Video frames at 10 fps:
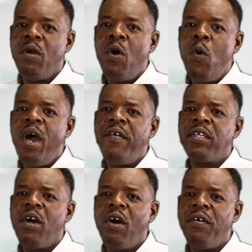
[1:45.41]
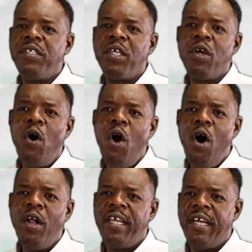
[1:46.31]
We are encouraging
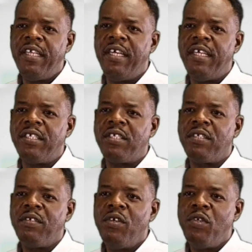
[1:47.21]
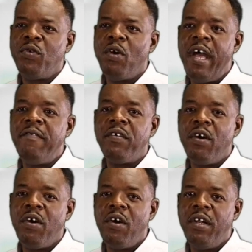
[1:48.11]
all candidates to arrive
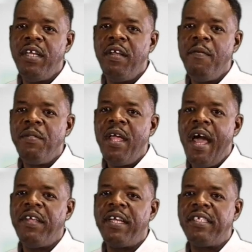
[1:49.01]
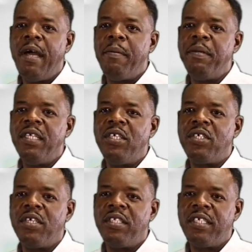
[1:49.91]
early at the
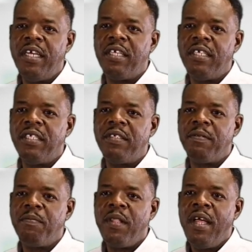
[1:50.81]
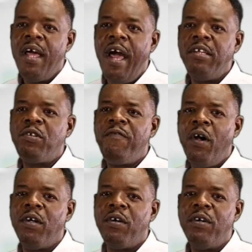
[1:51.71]
examination centers and to
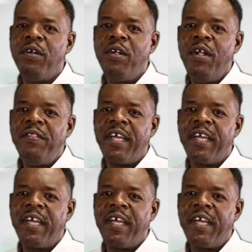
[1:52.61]
follow the